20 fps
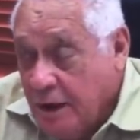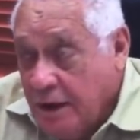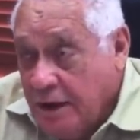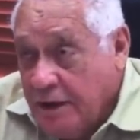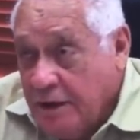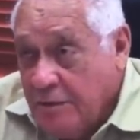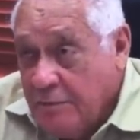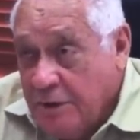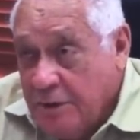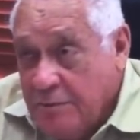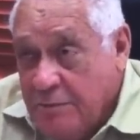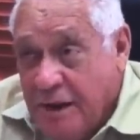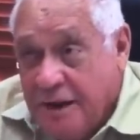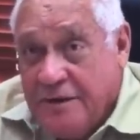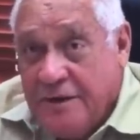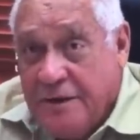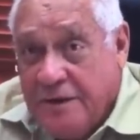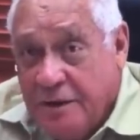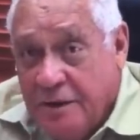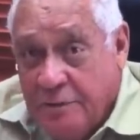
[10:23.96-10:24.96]
a little bit
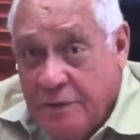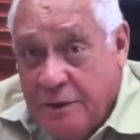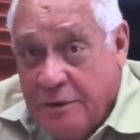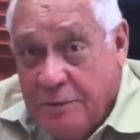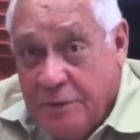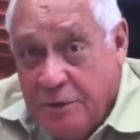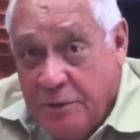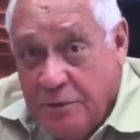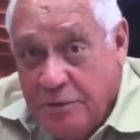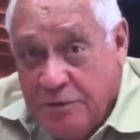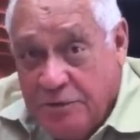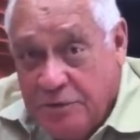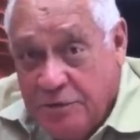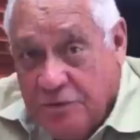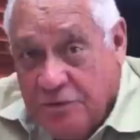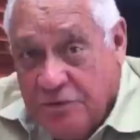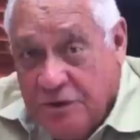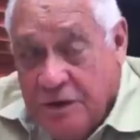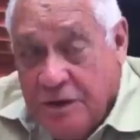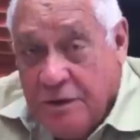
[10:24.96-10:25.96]
better than when we used to
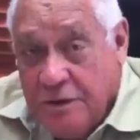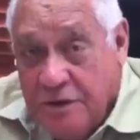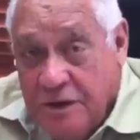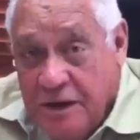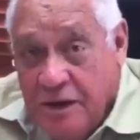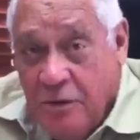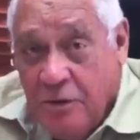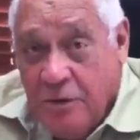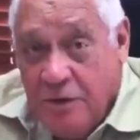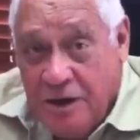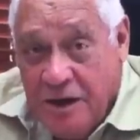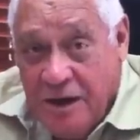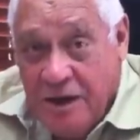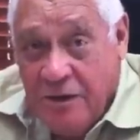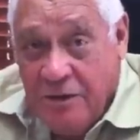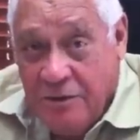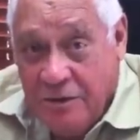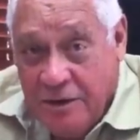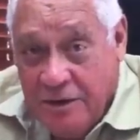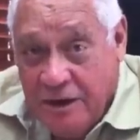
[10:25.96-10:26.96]
sing Deo
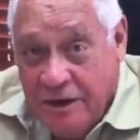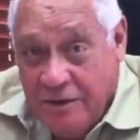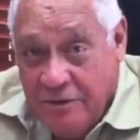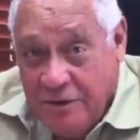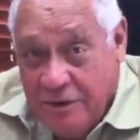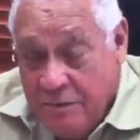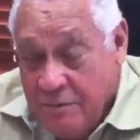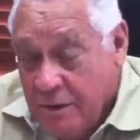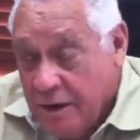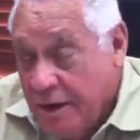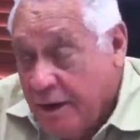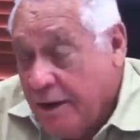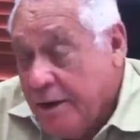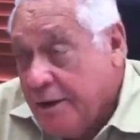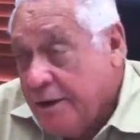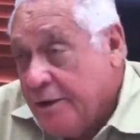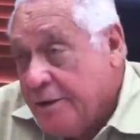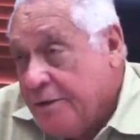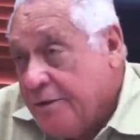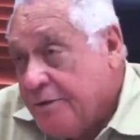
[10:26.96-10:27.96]
Deo and Leo the
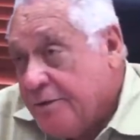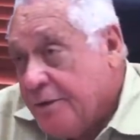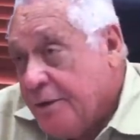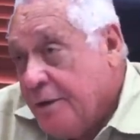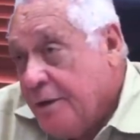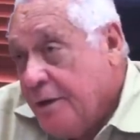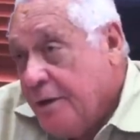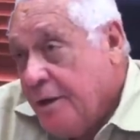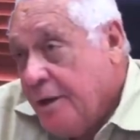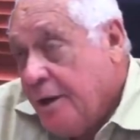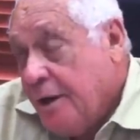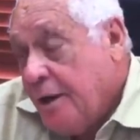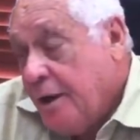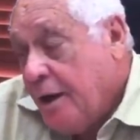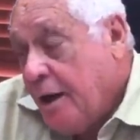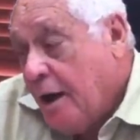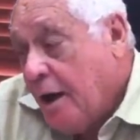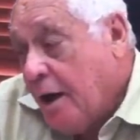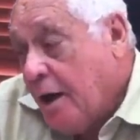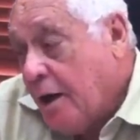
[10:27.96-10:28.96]
Bananas,
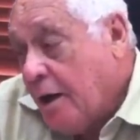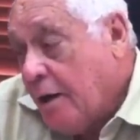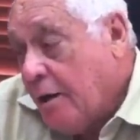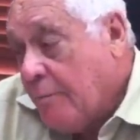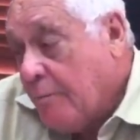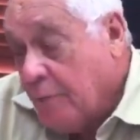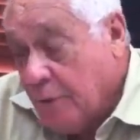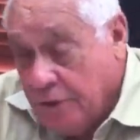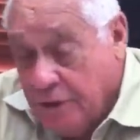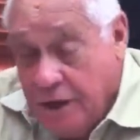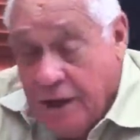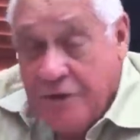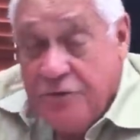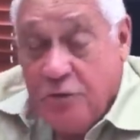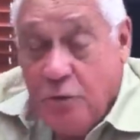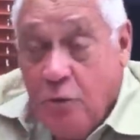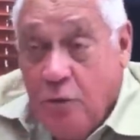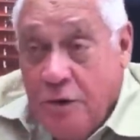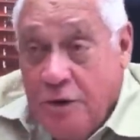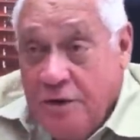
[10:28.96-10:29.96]
but let's
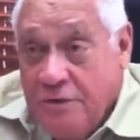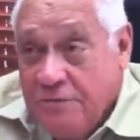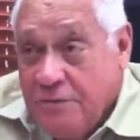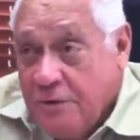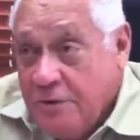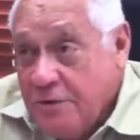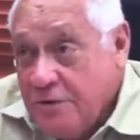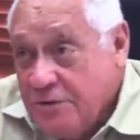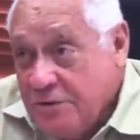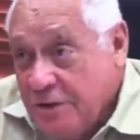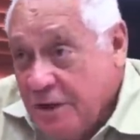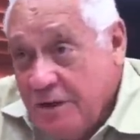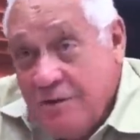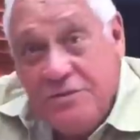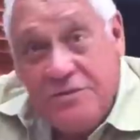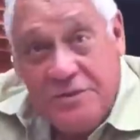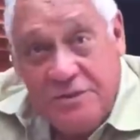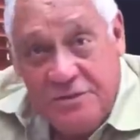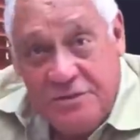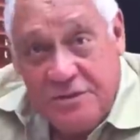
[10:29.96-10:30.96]
own it for
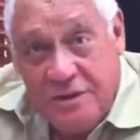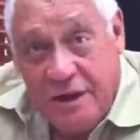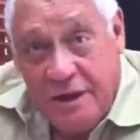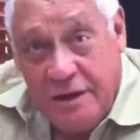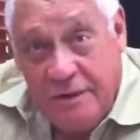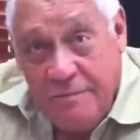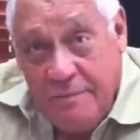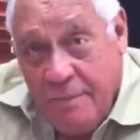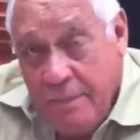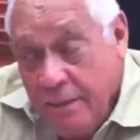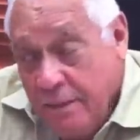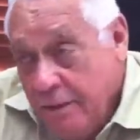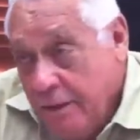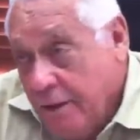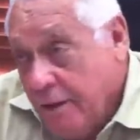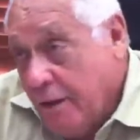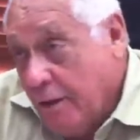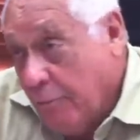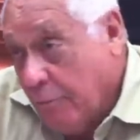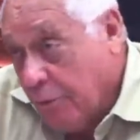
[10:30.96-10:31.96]
ourselves this time.
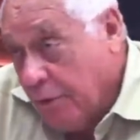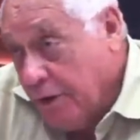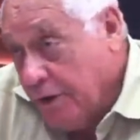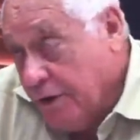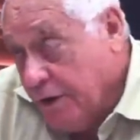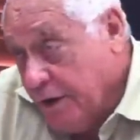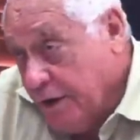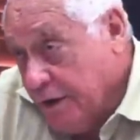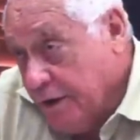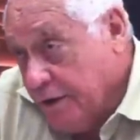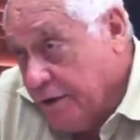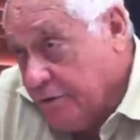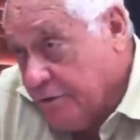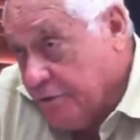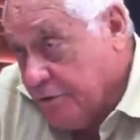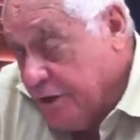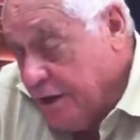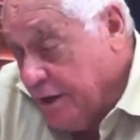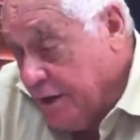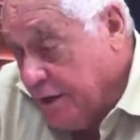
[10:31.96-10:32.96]
Put it on the
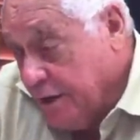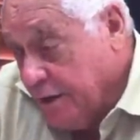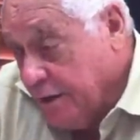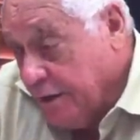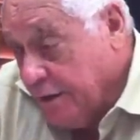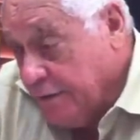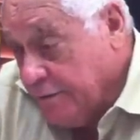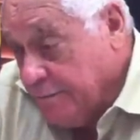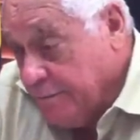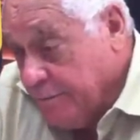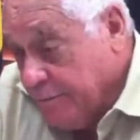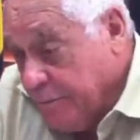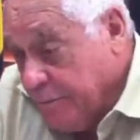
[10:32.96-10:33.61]
train car,